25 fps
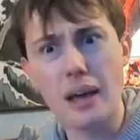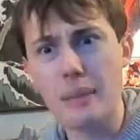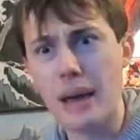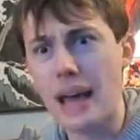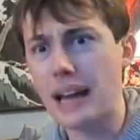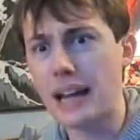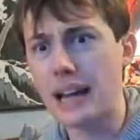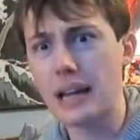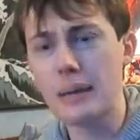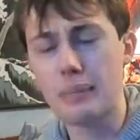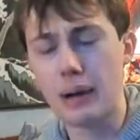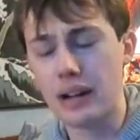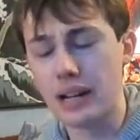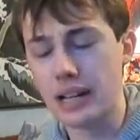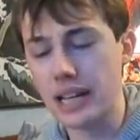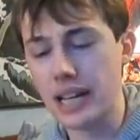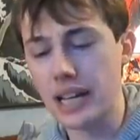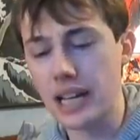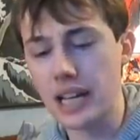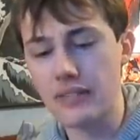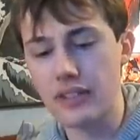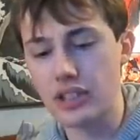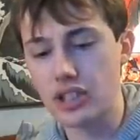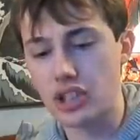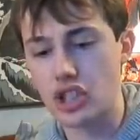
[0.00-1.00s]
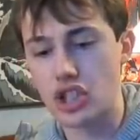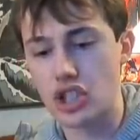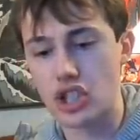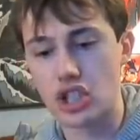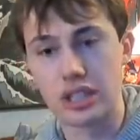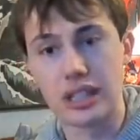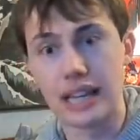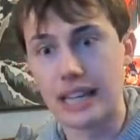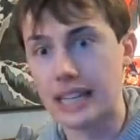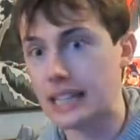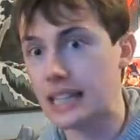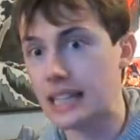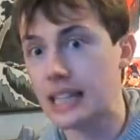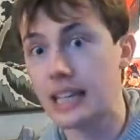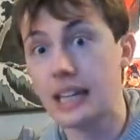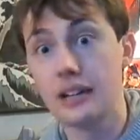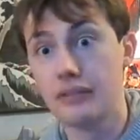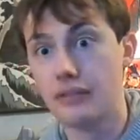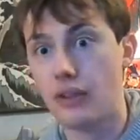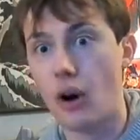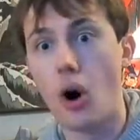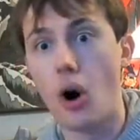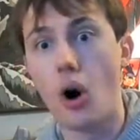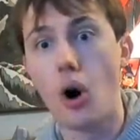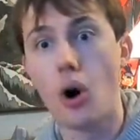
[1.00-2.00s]
anybody even slightly
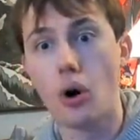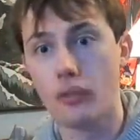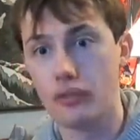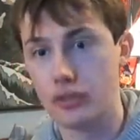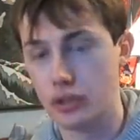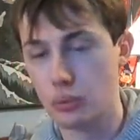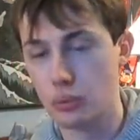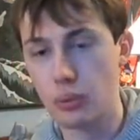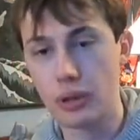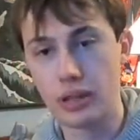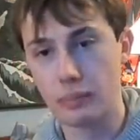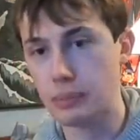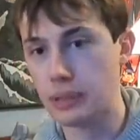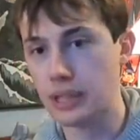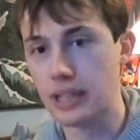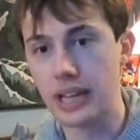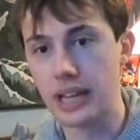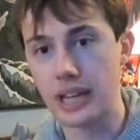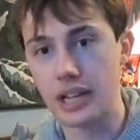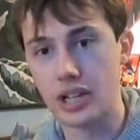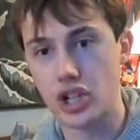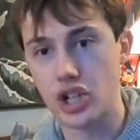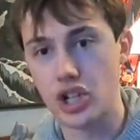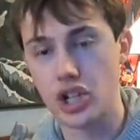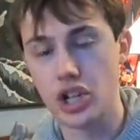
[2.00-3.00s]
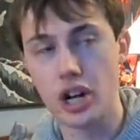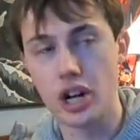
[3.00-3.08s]
involved with Bleach,